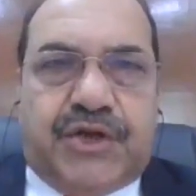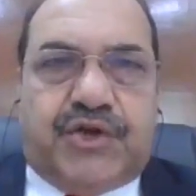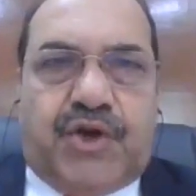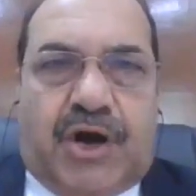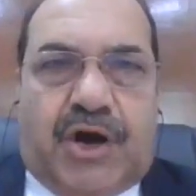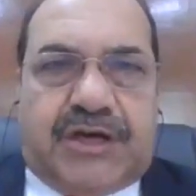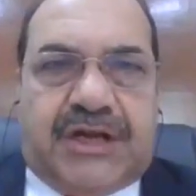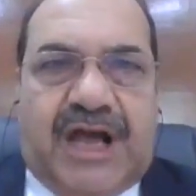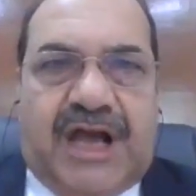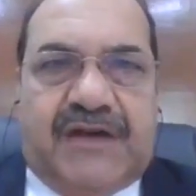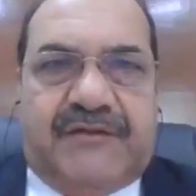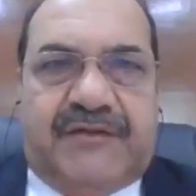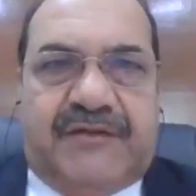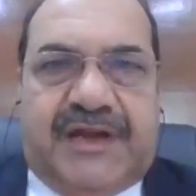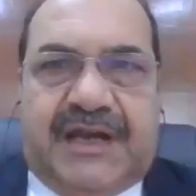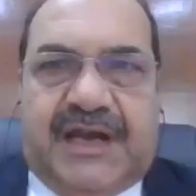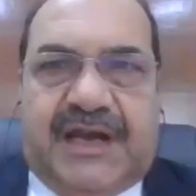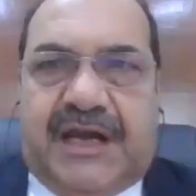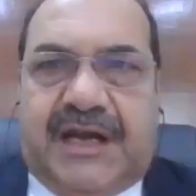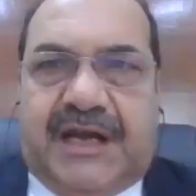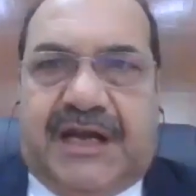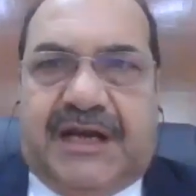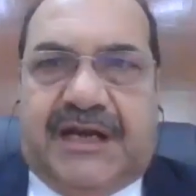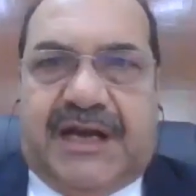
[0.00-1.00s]
not having
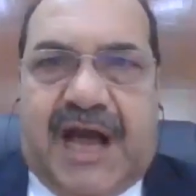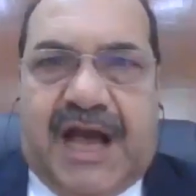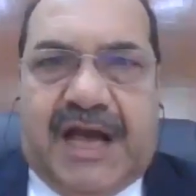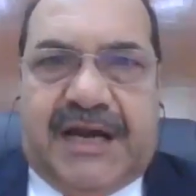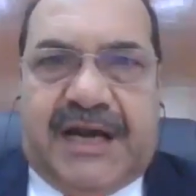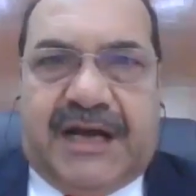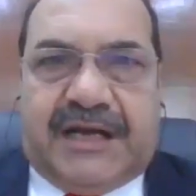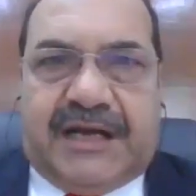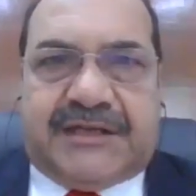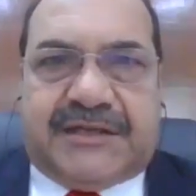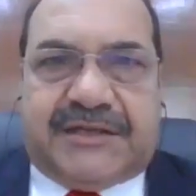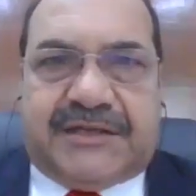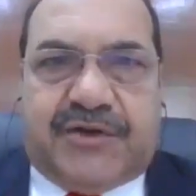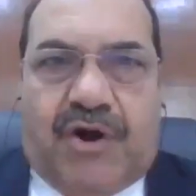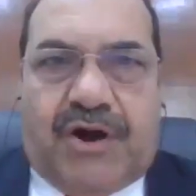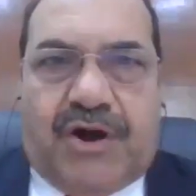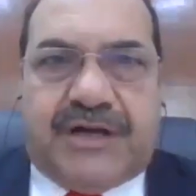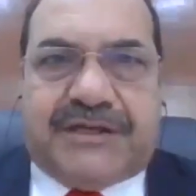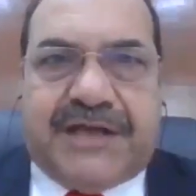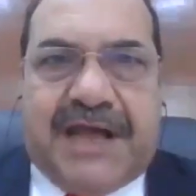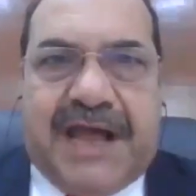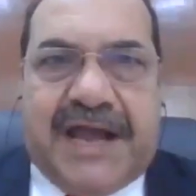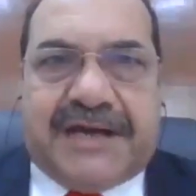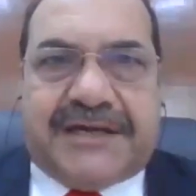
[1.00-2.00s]
any direct
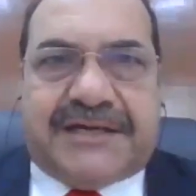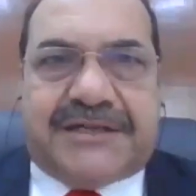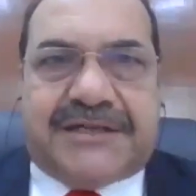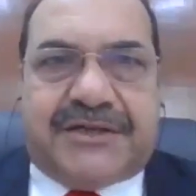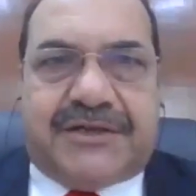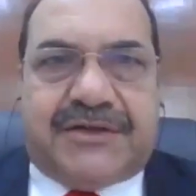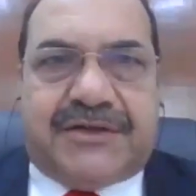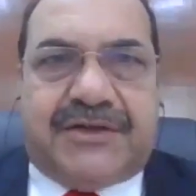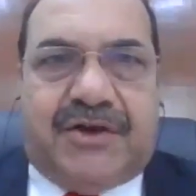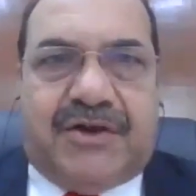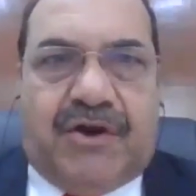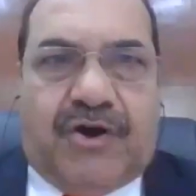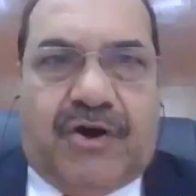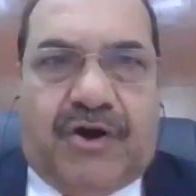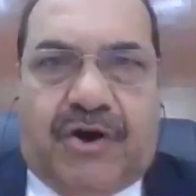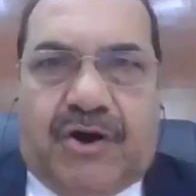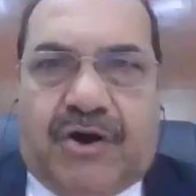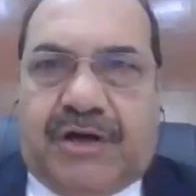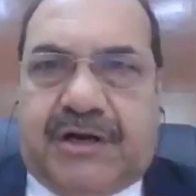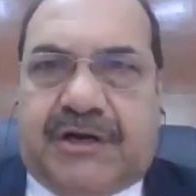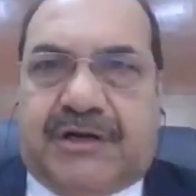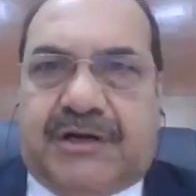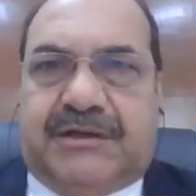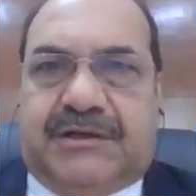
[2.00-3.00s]
contact
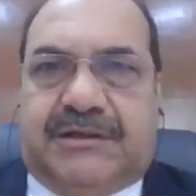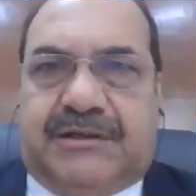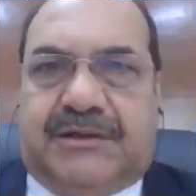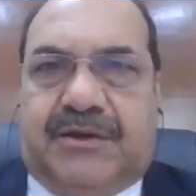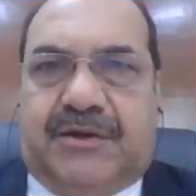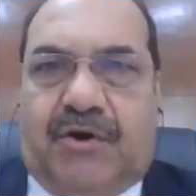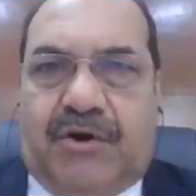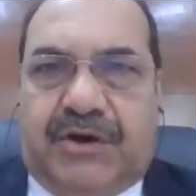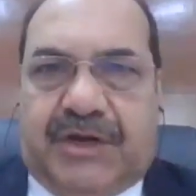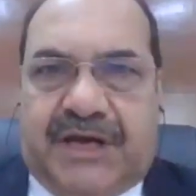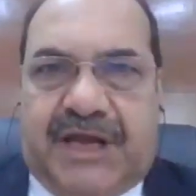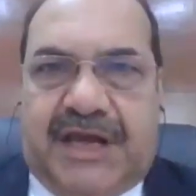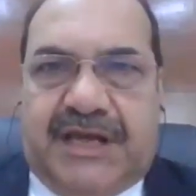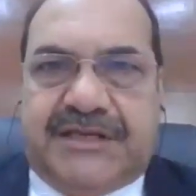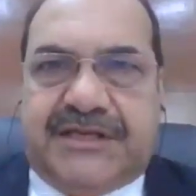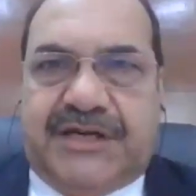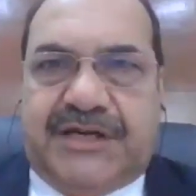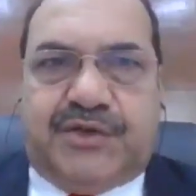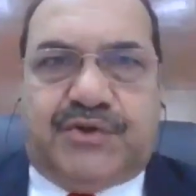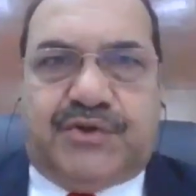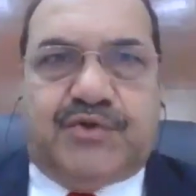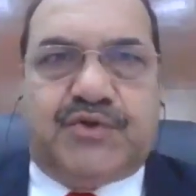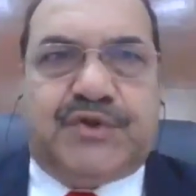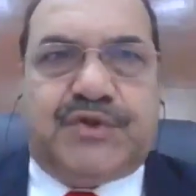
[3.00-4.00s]
or
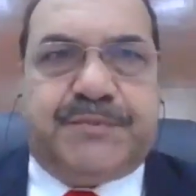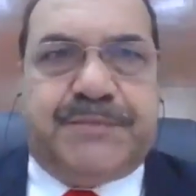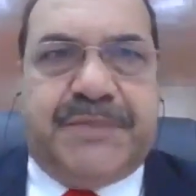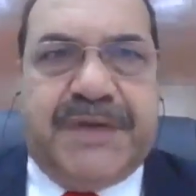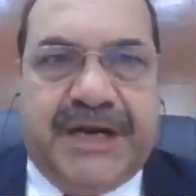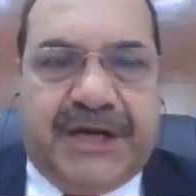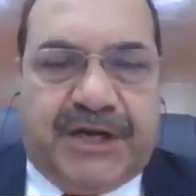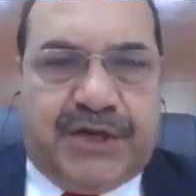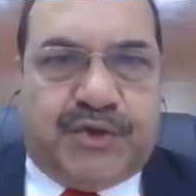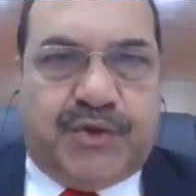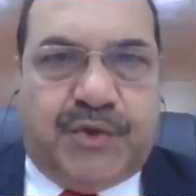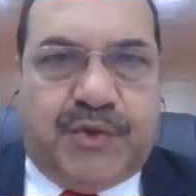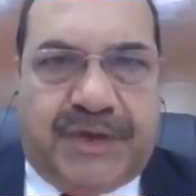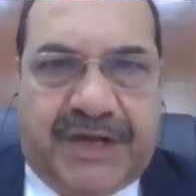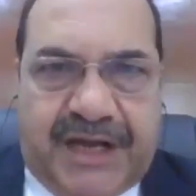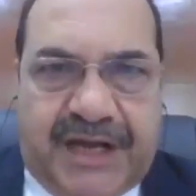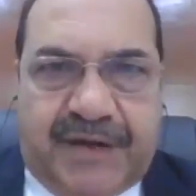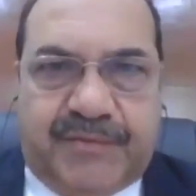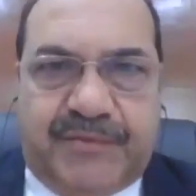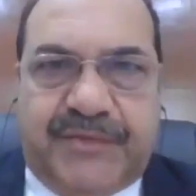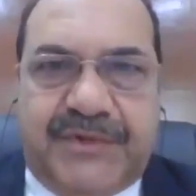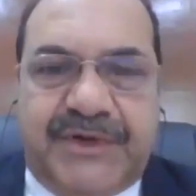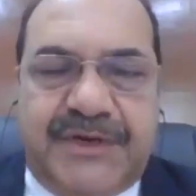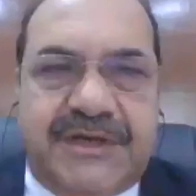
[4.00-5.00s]
occasion to speak to
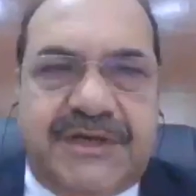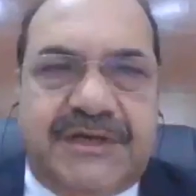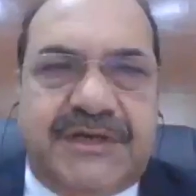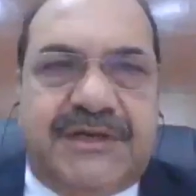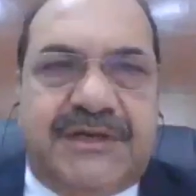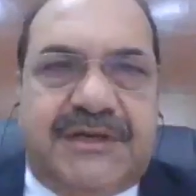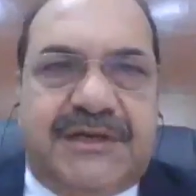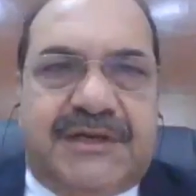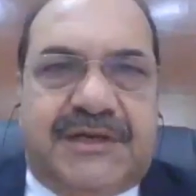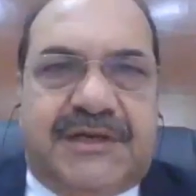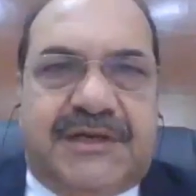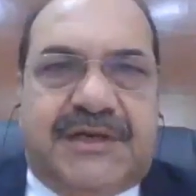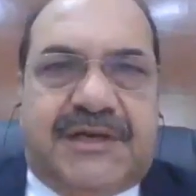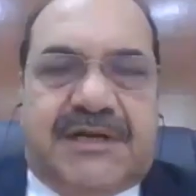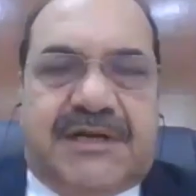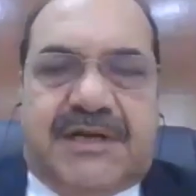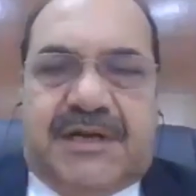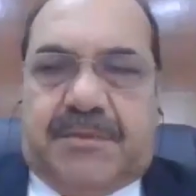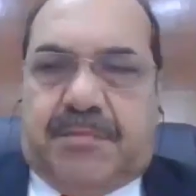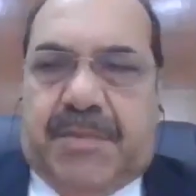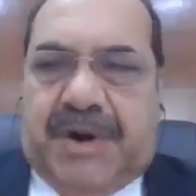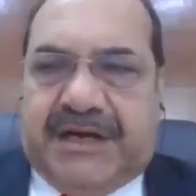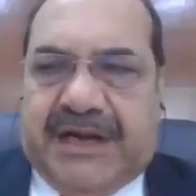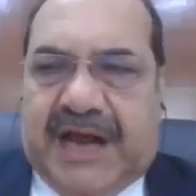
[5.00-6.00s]
him.
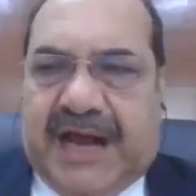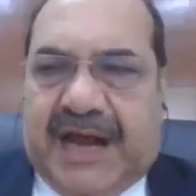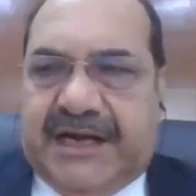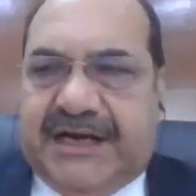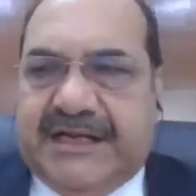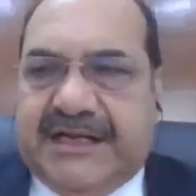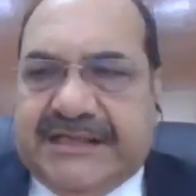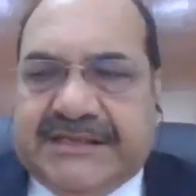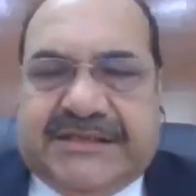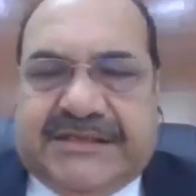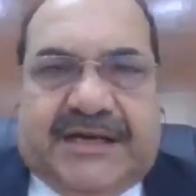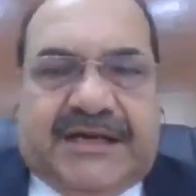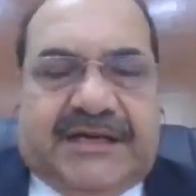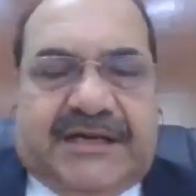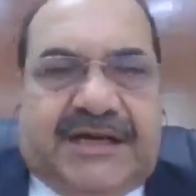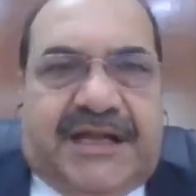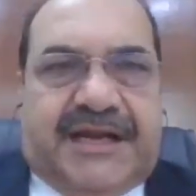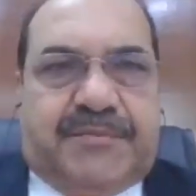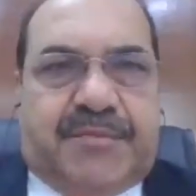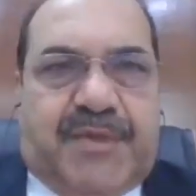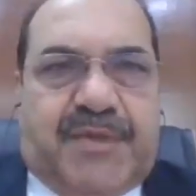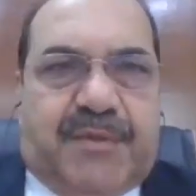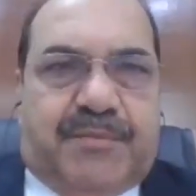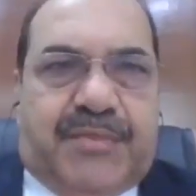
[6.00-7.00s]
But I distinctly
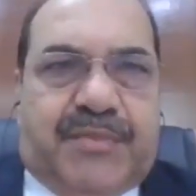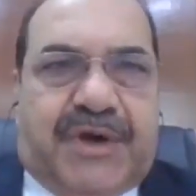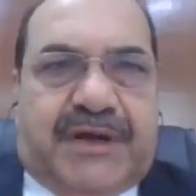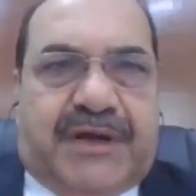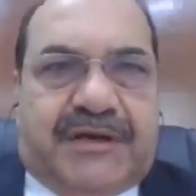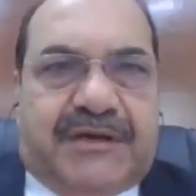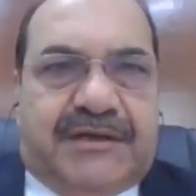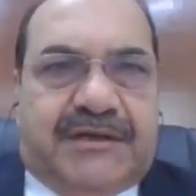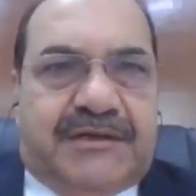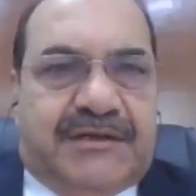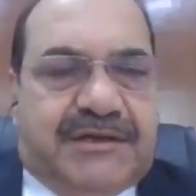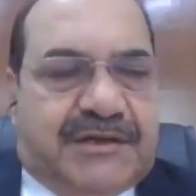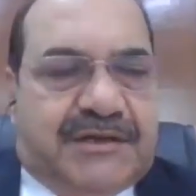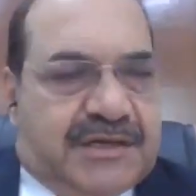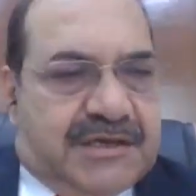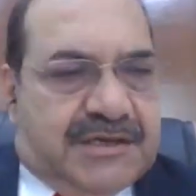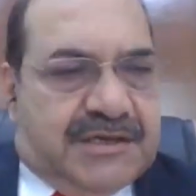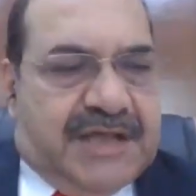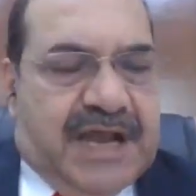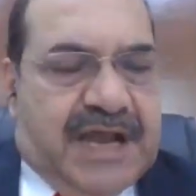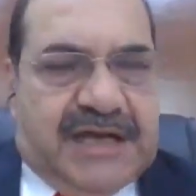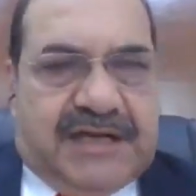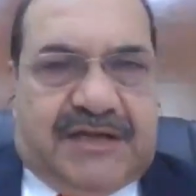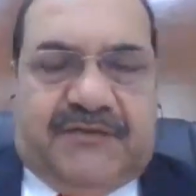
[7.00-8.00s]
remember
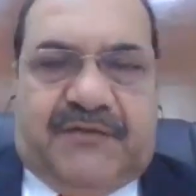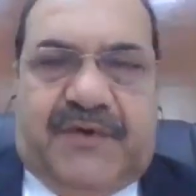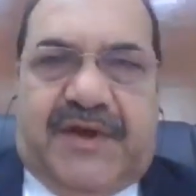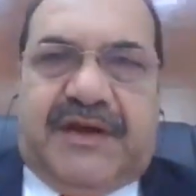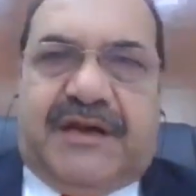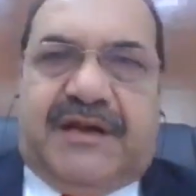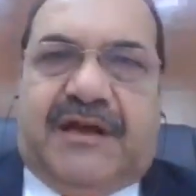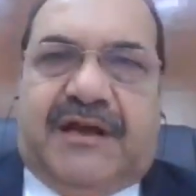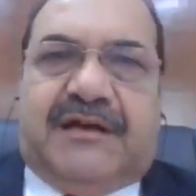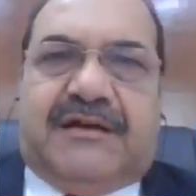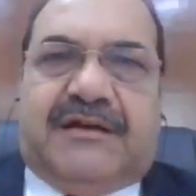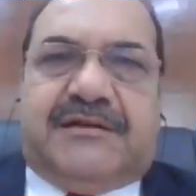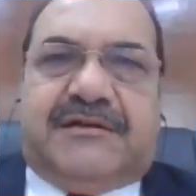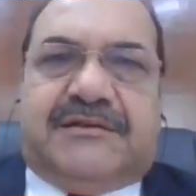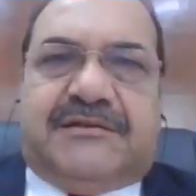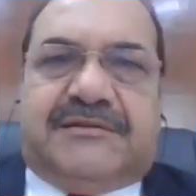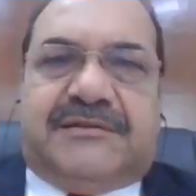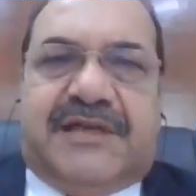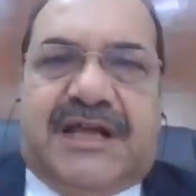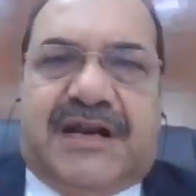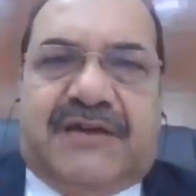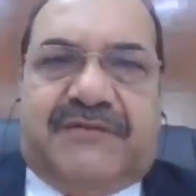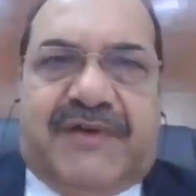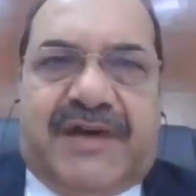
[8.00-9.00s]
that when
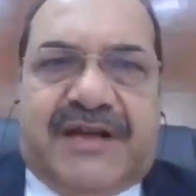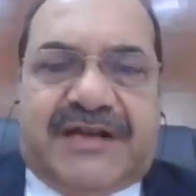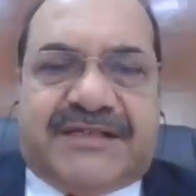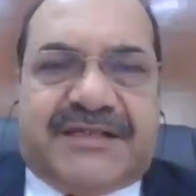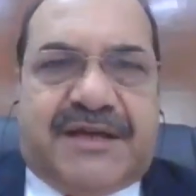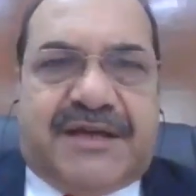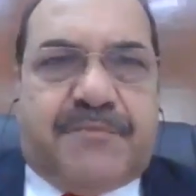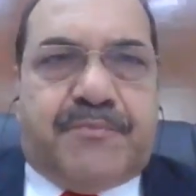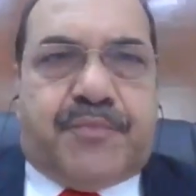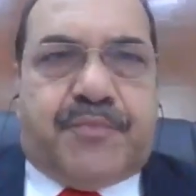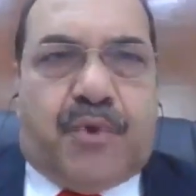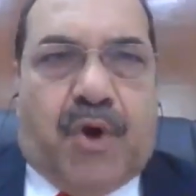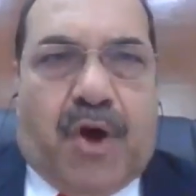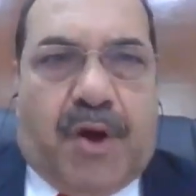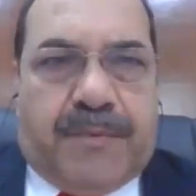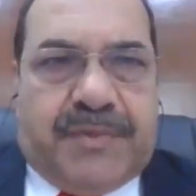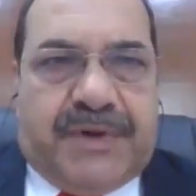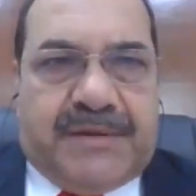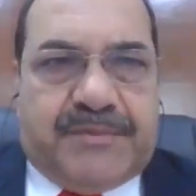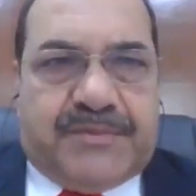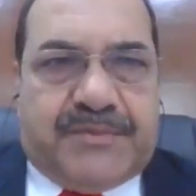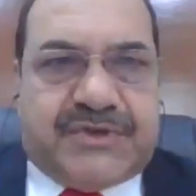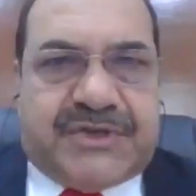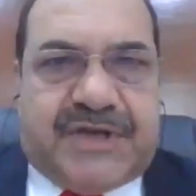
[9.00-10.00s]
there were some
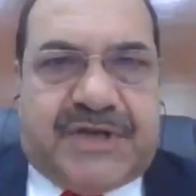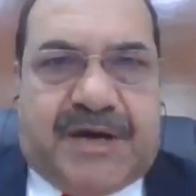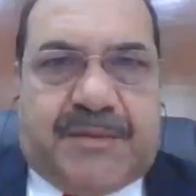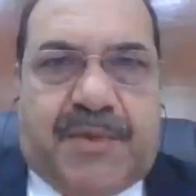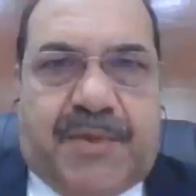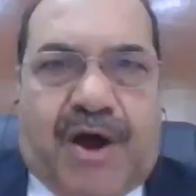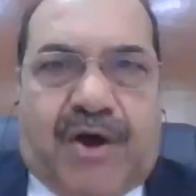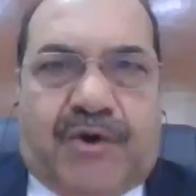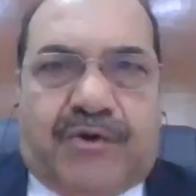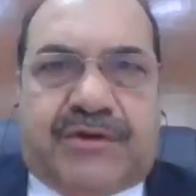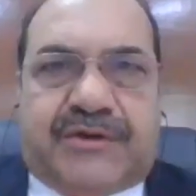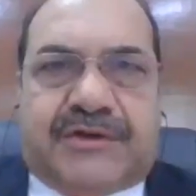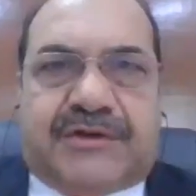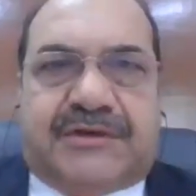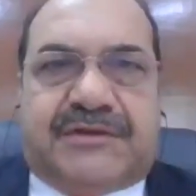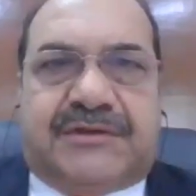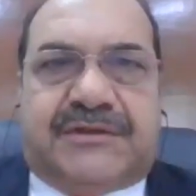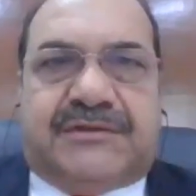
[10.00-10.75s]
problems about